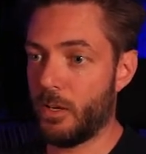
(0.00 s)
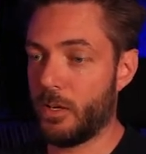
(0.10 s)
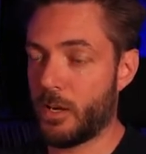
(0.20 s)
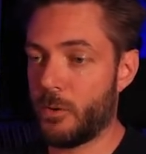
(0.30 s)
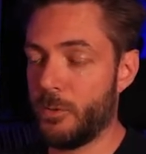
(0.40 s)

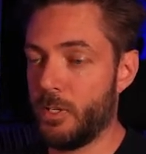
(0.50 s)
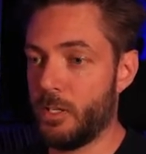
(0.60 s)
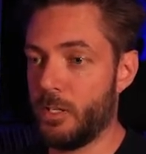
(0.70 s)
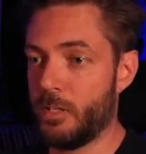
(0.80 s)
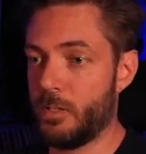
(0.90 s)
And now we
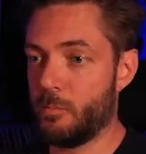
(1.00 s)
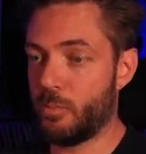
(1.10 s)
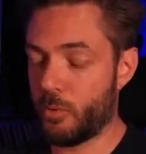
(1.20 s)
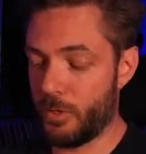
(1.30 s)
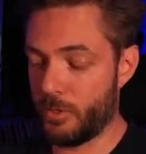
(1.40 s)
need
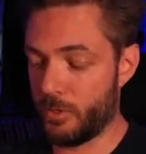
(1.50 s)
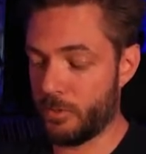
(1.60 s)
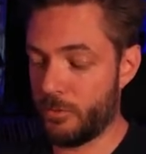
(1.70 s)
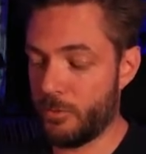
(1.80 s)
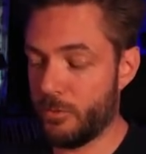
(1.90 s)

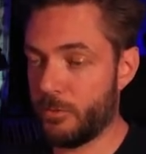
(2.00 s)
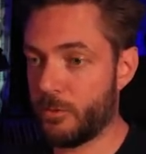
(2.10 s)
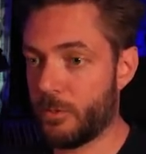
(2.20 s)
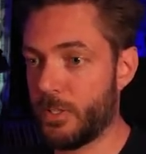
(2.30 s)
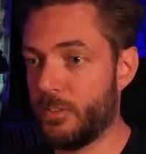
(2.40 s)
pointers.
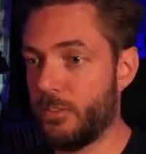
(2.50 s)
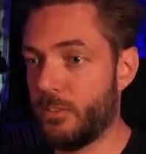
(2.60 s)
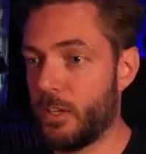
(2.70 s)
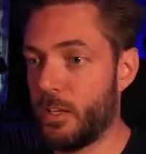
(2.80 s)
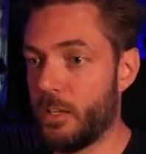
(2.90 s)
So let's
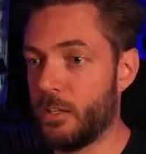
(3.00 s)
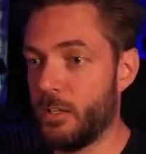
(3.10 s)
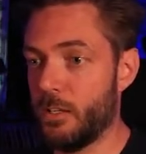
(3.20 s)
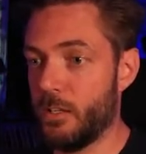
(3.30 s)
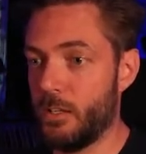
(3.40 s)
say
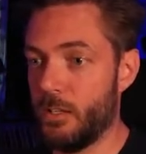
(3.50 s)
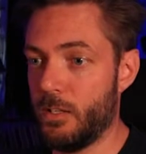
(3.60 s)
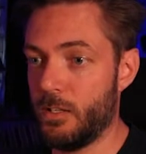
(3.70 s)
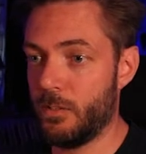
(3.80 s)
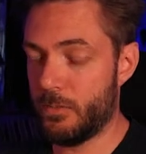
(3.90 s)

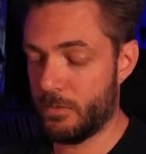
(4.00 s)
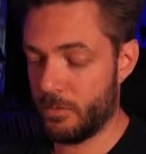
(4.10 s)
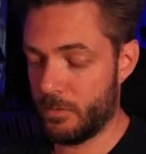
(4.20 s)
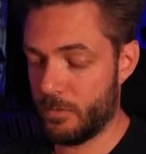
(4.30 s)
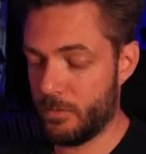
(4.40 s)

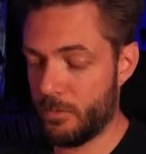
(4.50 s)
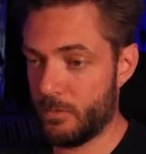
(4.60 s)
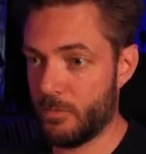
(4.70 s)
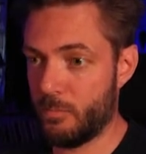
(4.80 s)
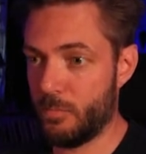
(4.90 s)
int
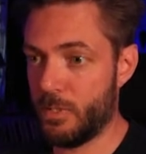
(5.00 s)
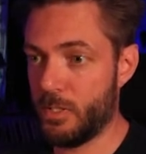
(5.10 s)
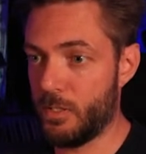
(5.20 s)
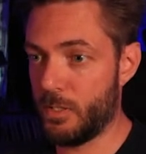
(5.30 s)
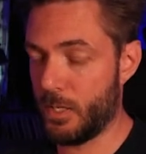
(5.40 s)

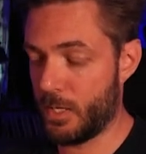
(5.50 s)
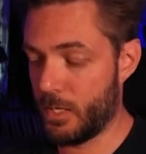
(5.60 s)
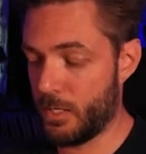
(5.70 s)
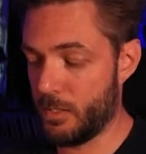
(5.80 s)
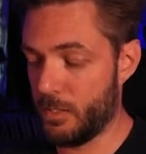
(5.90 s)
P
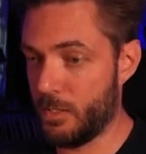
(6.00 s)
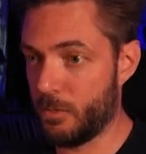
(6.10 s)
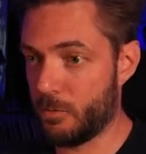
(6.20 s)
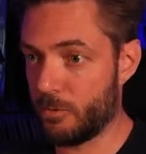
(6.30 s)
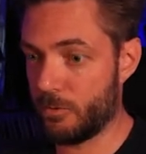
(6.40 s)
A
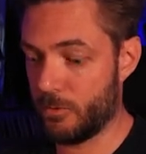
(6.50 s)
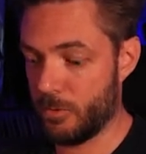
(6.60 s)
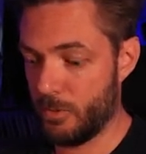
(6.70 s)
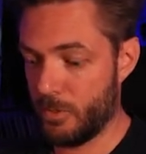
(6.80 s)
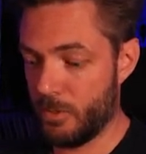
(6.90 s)
equals
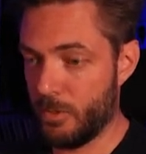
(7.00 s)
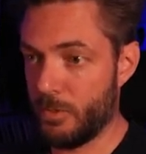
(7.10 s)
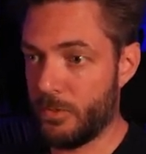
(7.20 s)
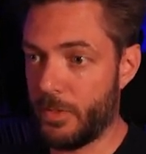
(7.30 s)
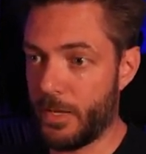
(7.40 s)

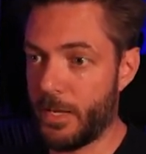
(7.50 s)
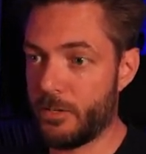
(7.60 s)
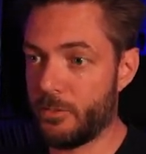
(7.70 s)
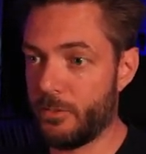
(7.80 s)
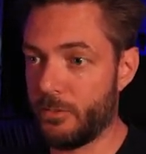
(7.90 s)
the
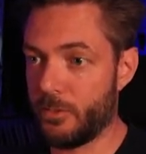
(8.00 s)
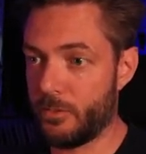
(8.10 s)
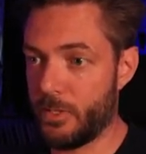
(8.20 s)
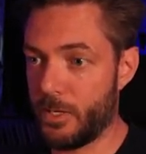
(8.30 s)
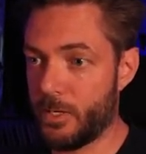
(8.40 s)
address
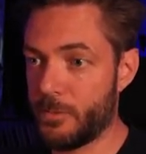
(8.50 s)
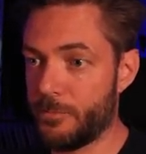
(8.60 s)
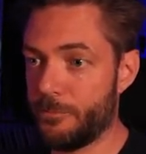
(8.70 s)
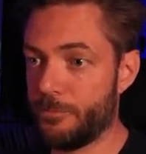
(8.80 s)
of A,